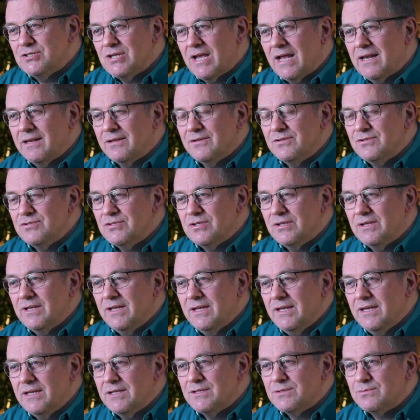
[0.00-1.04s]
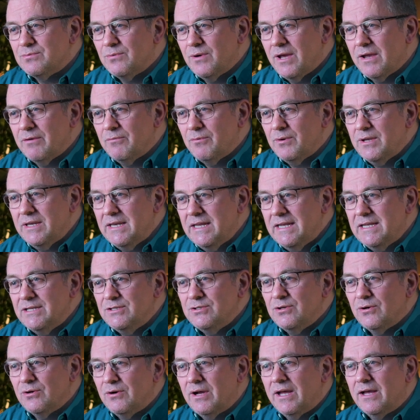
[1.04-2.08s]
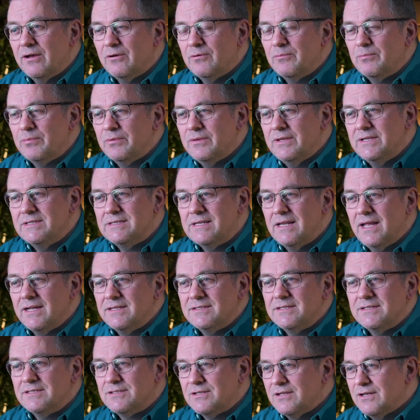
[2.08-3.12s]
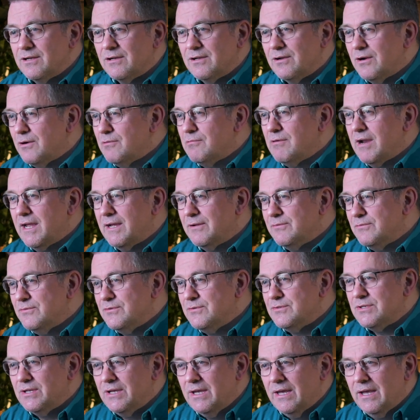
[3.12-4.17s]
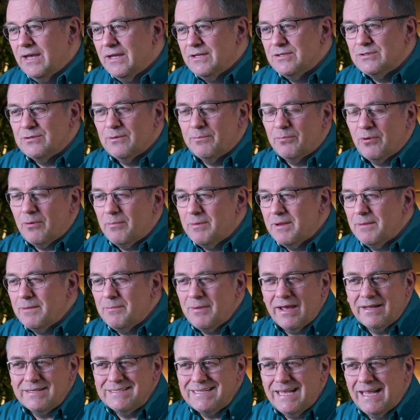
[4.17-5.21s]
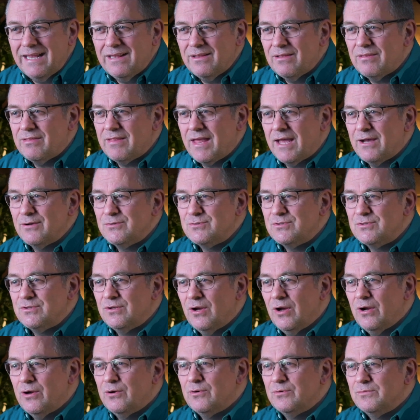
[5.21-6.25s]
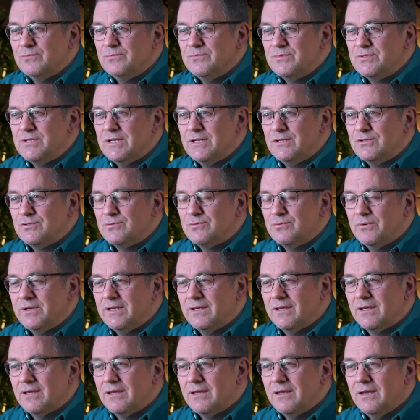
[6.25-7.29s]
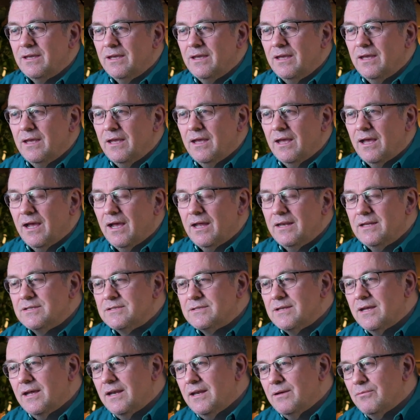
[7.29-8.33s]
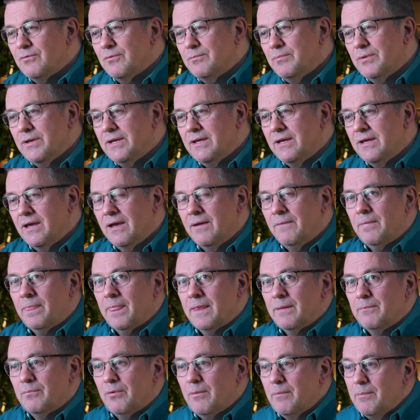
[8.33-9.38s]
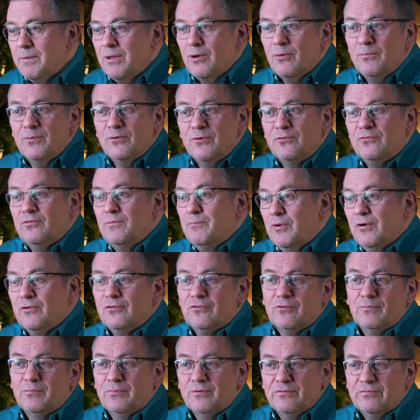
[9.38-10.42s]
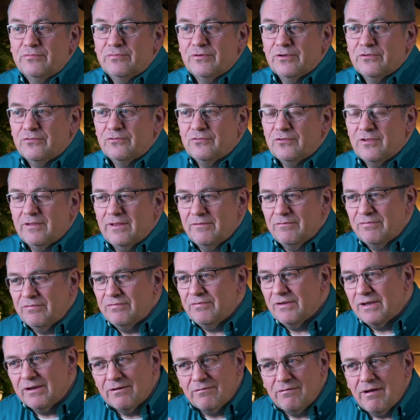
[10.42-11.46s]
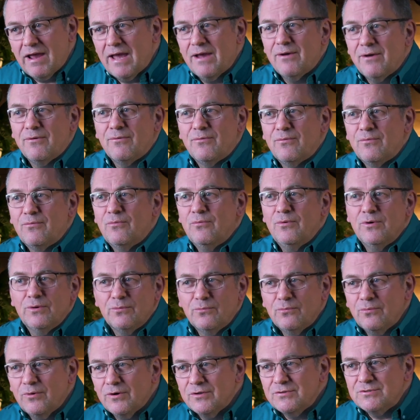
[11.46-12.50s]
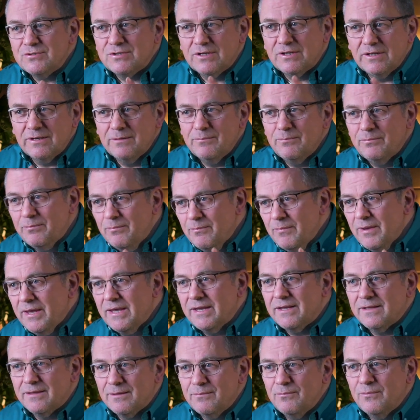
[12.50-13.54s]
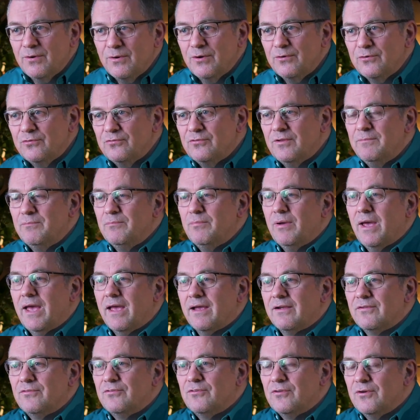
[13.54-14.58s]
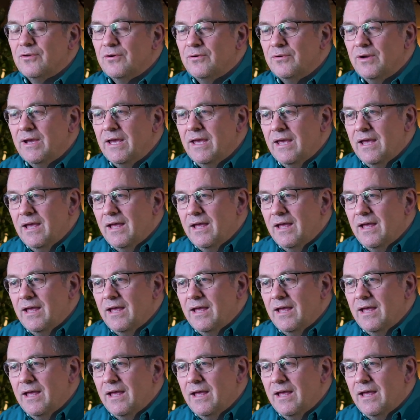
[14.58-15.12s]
challenge, and here's where we need your help. This letter is going to go around to probably about 10,000 homes each week, and it would be probably almost impossible for us to then figure out what's going to make the most impact. So